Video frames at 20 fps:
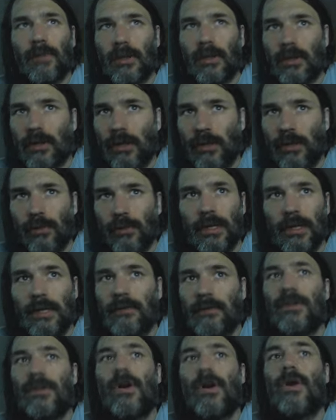You wouldn't
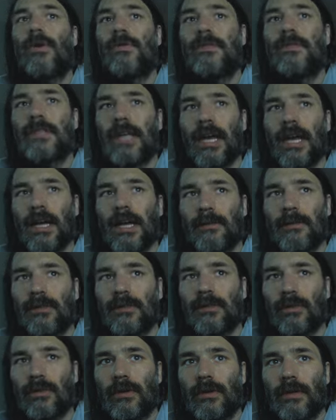even know it was a cannabis
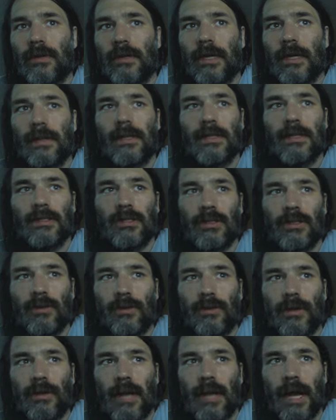store unless you
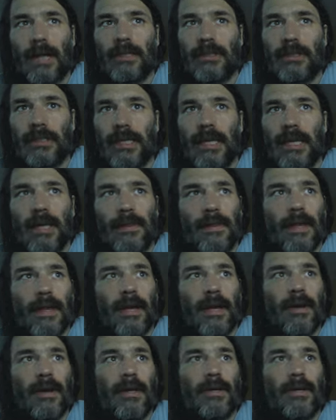were actually in
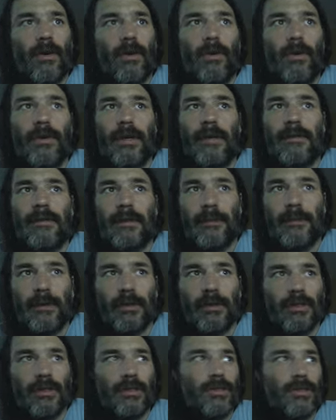there and old enough to
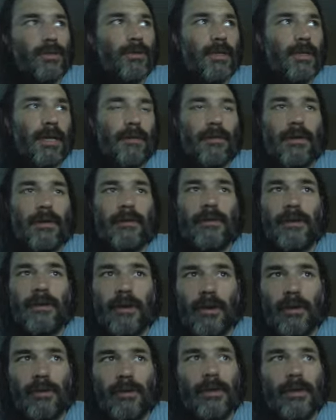purchase. You would never even
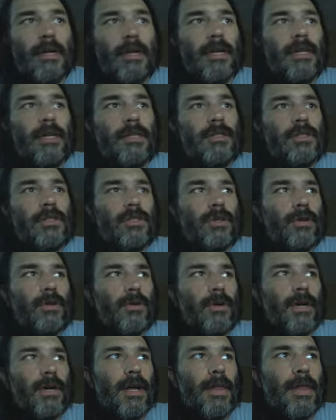know.
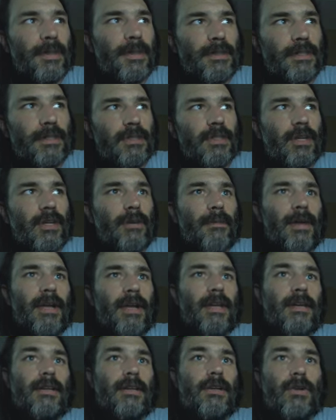So this is their
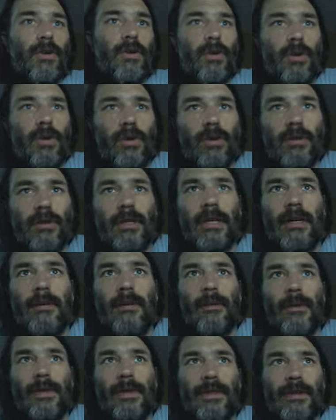main goal and
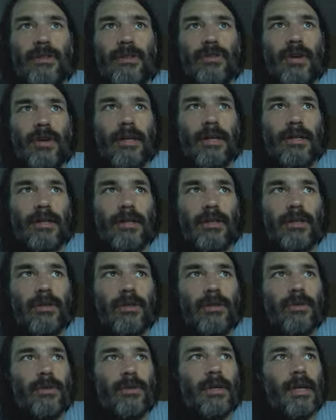what they're trying to
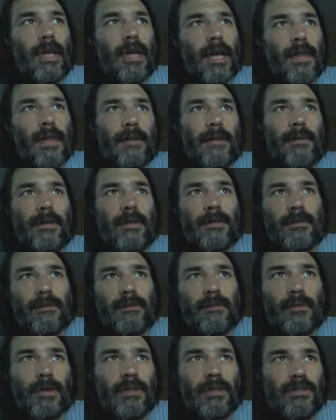do. And they've been
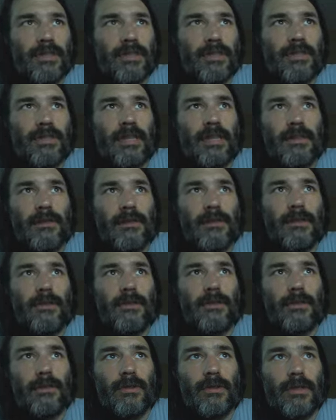pretty successful,
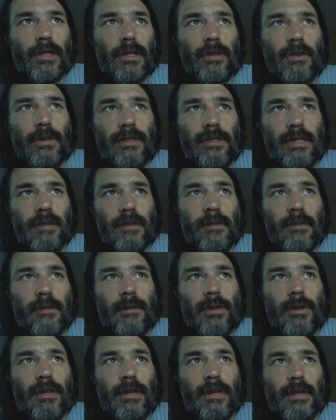as you can see, 37
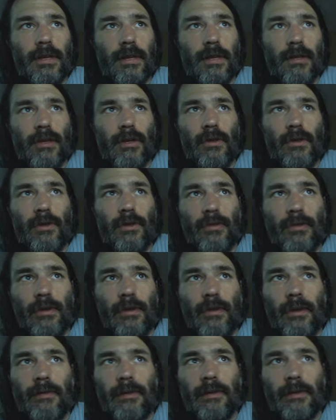million in
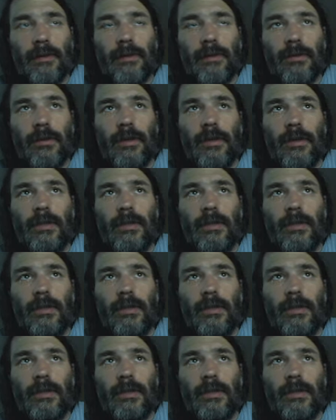Q3 revenue.